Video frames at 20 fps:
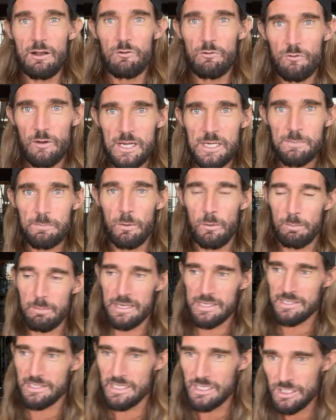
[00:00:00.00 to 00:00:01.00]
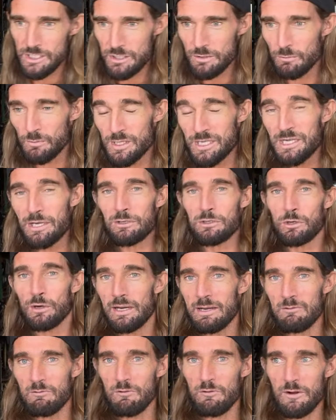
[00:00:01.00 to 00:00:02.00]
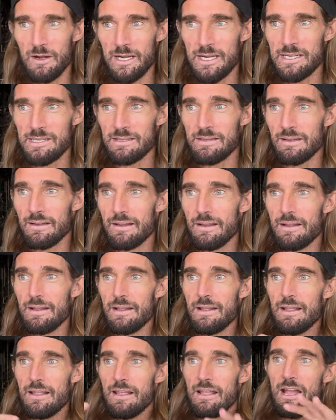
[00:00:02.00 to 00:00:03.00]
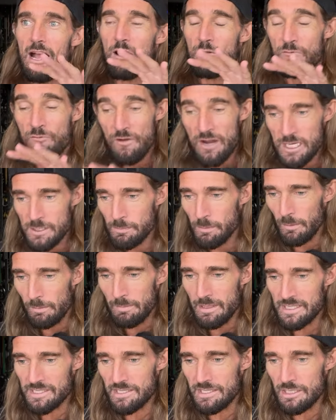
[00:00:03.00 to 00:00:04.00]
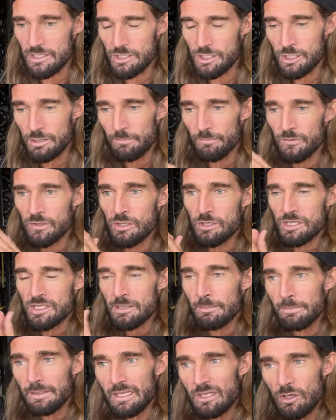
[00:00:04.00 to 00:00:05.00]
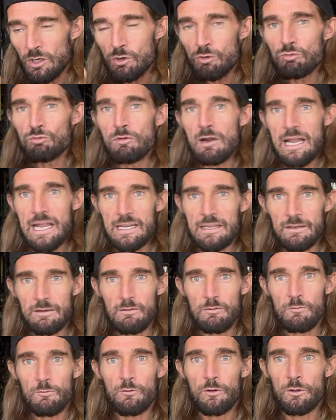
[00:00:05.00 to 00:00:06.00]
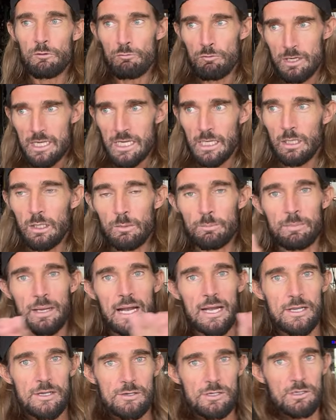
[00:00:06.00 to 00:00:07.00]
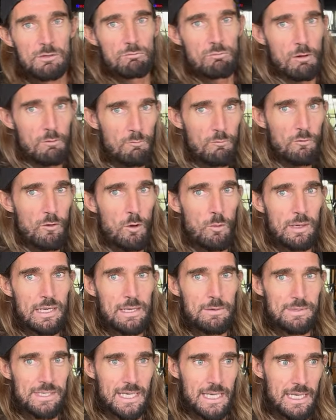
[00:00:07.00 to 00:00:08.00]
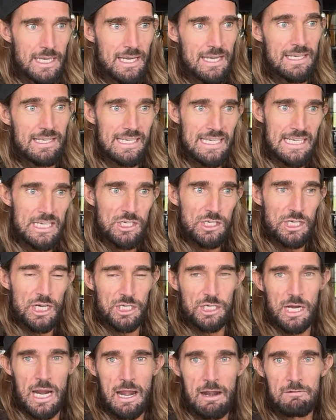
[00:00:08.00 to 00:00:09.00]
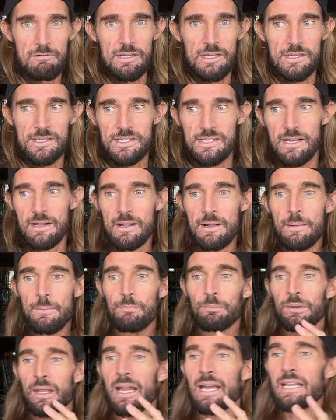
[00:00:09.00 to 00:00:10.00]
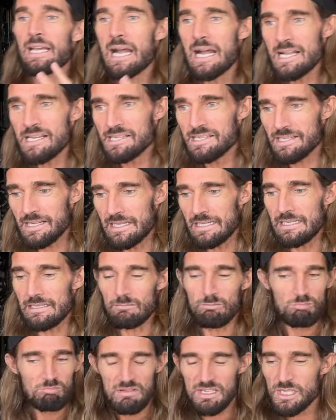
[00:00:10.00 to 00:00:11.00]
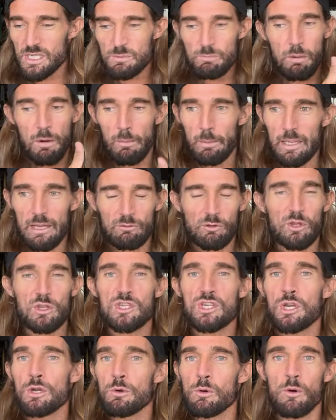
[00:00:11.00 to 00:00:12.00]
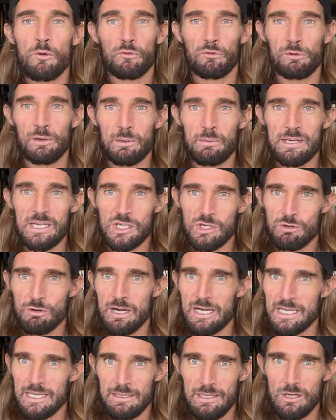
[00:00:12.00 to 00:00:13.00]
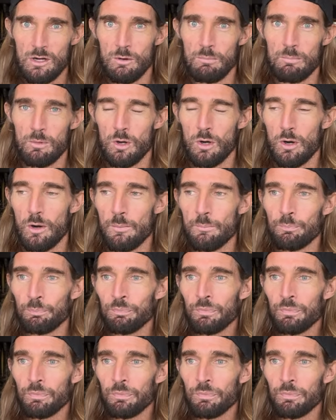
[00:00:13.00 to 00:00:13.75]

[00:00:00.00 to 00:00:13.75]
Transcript: a Facebook message, which I'll try and find, a Facebook message to somebody who ran for the running club that I used to run for when I was a kid, East Cheshire Harriers, and asking, this is probably after two or three weeks training, no more.